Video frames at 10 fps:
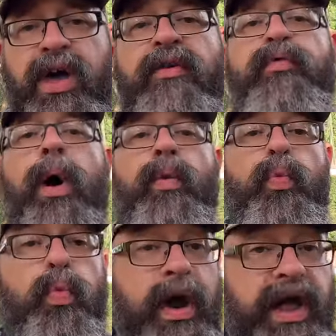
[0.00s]
of what
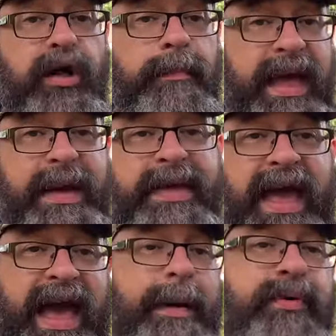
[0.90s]
will maybe
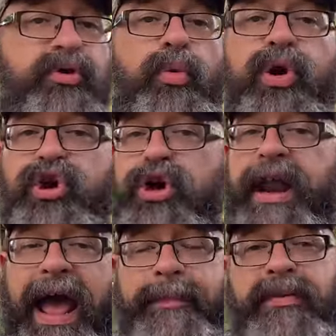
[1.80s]
happen or what could
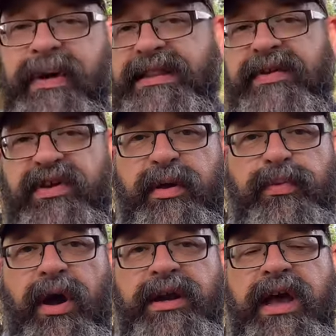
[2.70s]
happen by living
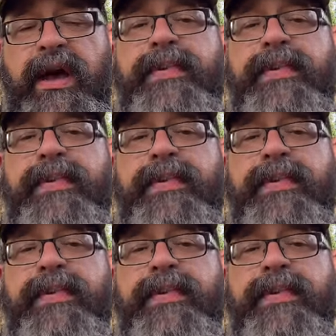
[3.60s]
abroad